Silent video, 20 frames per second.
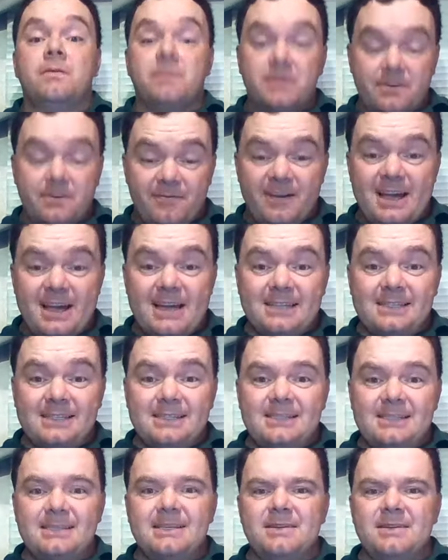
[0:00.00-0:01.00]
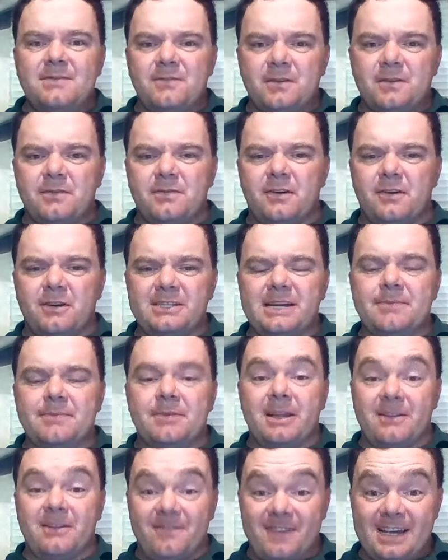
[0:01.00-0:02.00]
with vests, but for
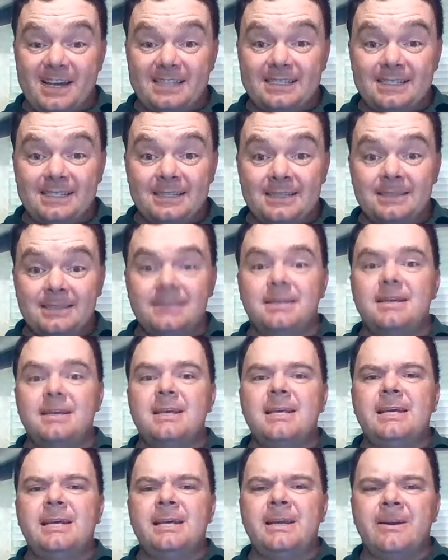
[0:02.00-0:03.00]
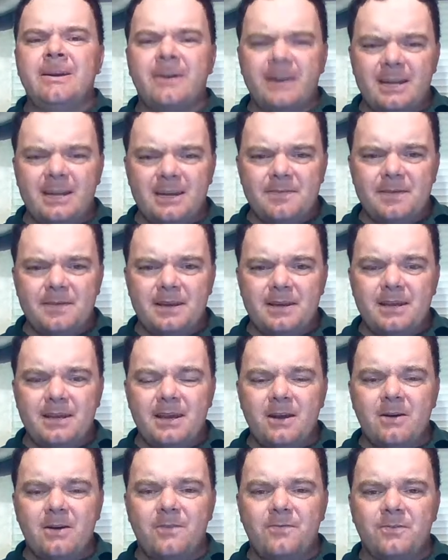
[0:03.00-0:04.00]
example, like vests, you're gonna be
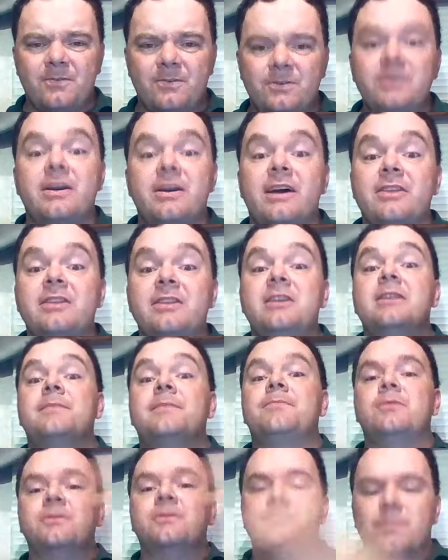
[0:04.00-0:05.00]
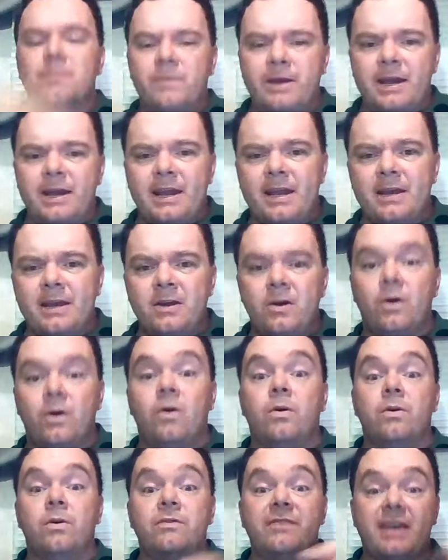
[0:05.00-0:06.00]
careful. You either need to put them away
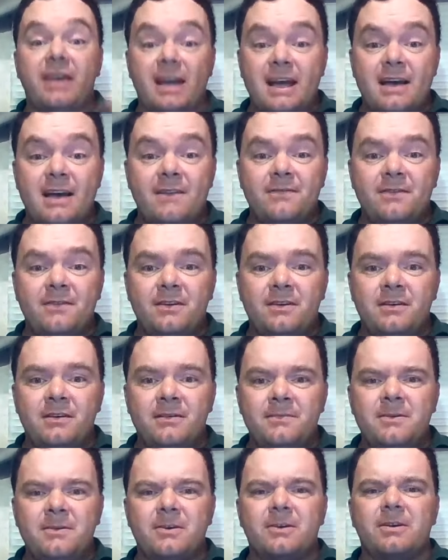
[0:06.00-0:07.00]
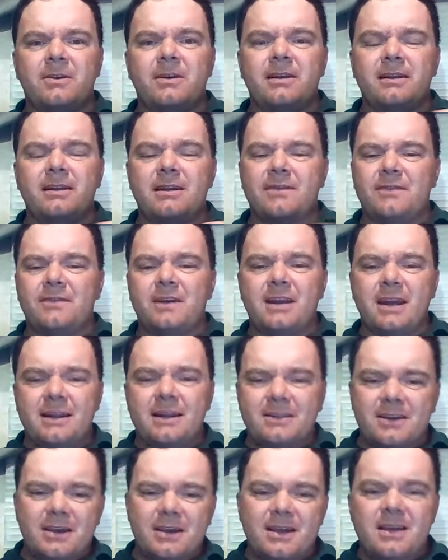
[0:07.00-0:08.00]
or you have them. You're definitely
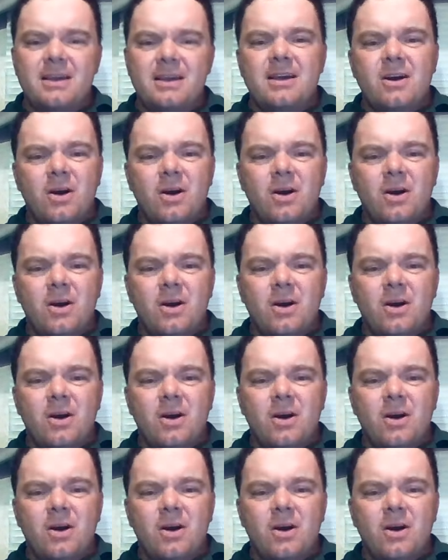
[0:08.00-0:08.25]
gonna have to